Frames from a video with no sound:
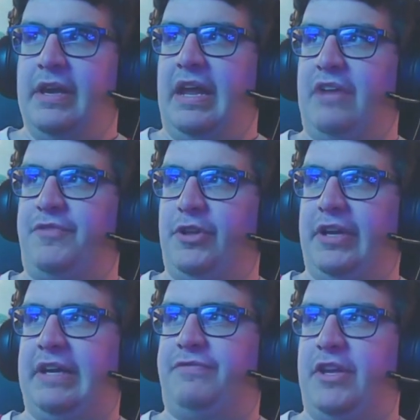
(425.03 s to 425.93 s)
And I feel
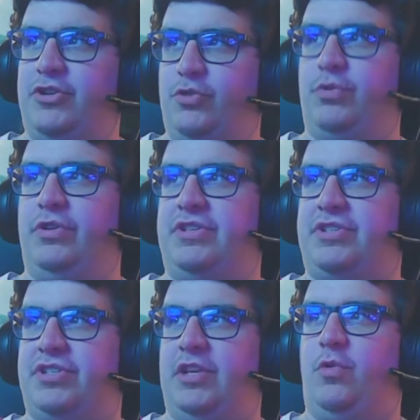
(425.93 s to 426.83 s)
like if they do release
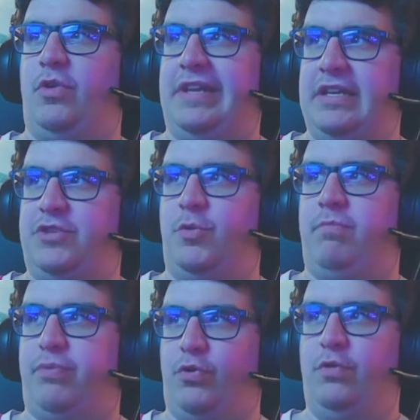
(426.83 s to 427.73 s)
a sequel, they need to
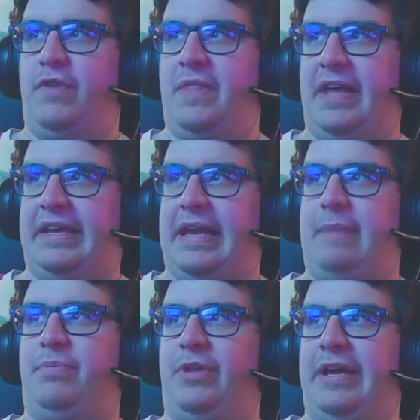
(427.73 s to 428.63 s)
improve on that
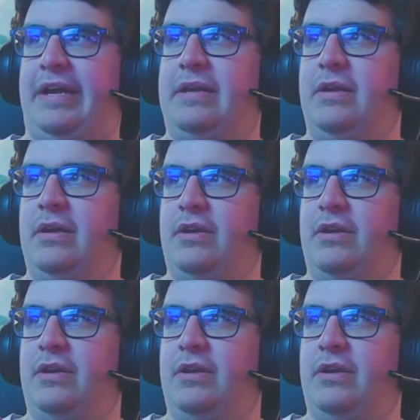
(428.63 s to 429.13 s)
gameplay.